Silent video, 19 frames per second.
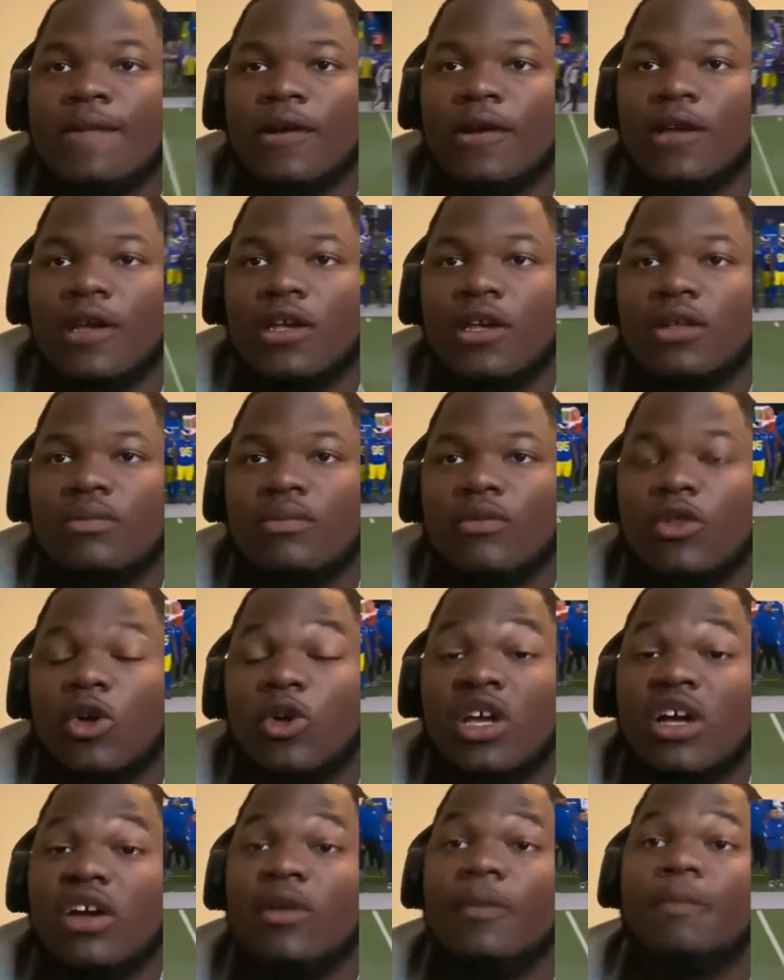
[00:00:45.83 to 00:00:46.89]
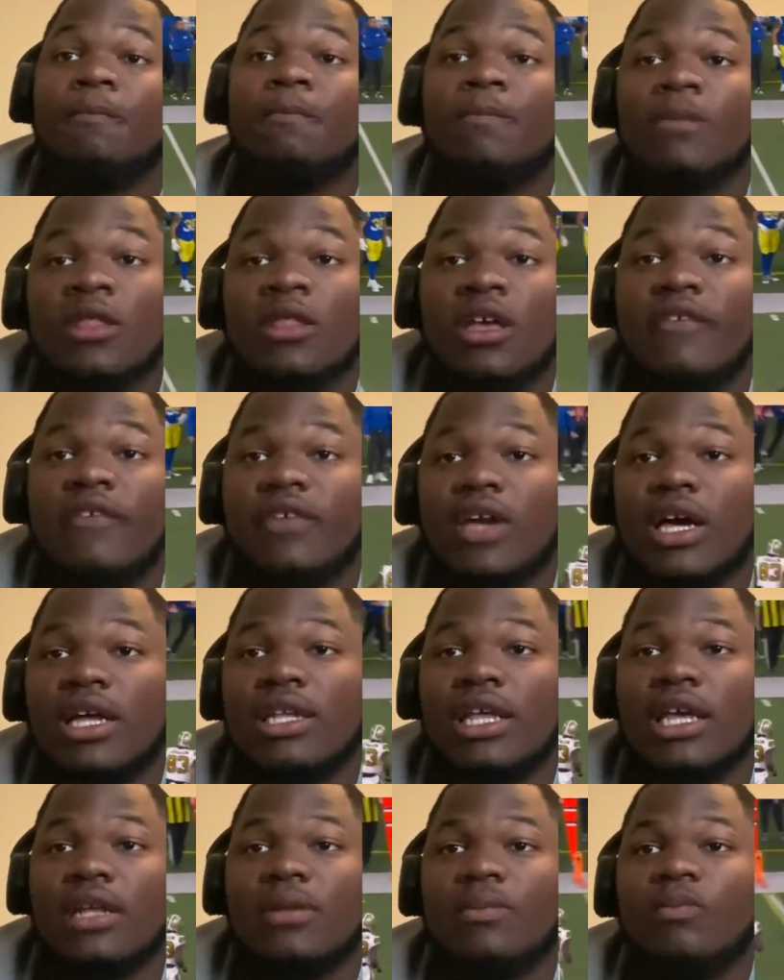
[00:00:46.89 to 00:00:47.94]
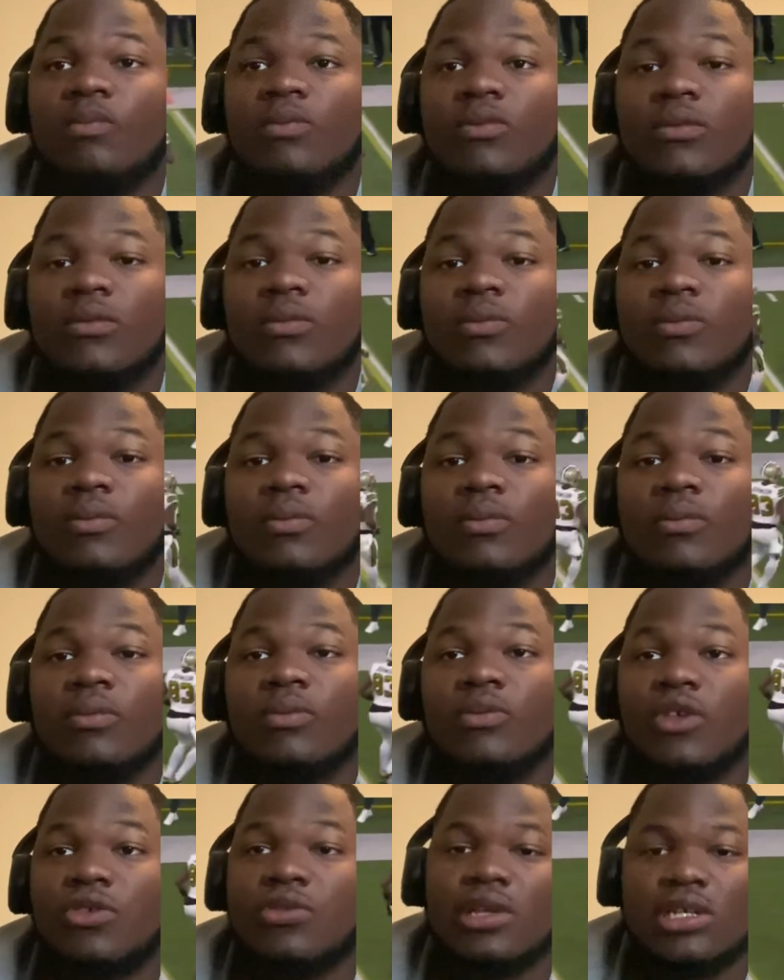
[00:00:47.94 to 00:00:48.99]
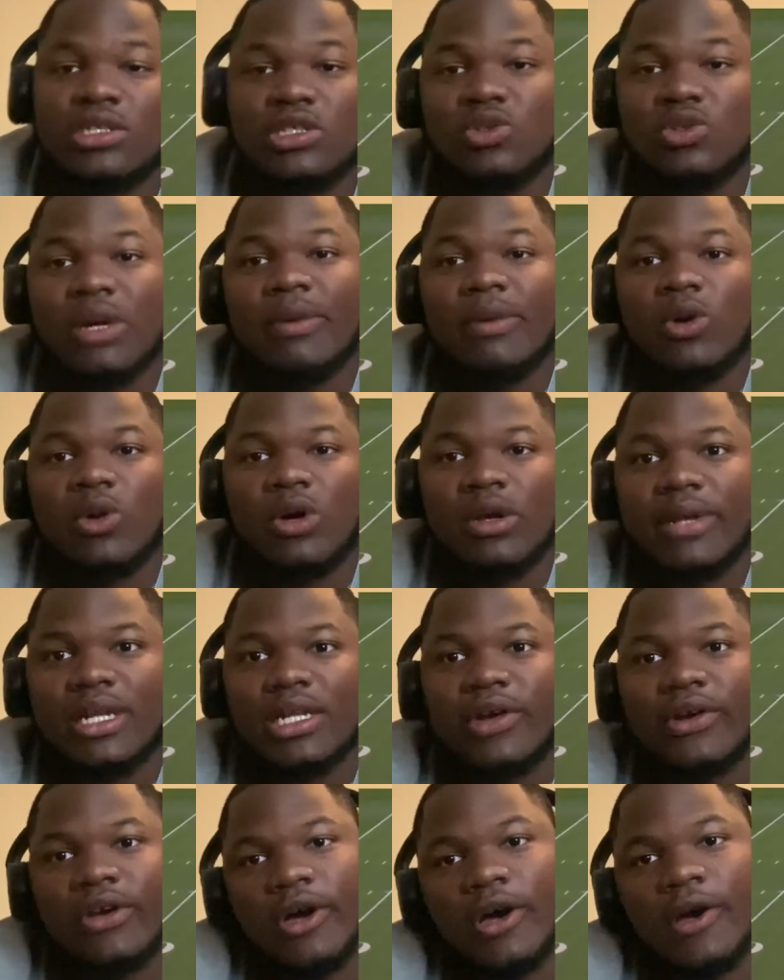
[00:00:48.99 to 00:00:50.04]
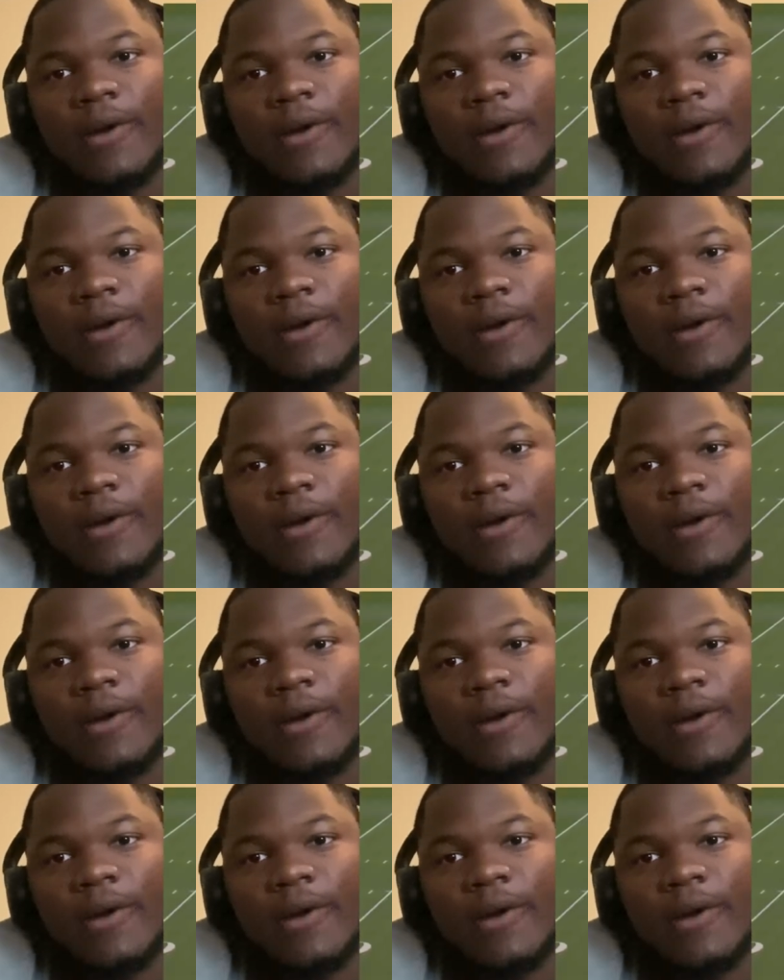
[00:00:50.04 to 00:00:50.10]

Okay. Pass oh yeah, I forgot that. The Saints, you got my quarterback, Derek Carr.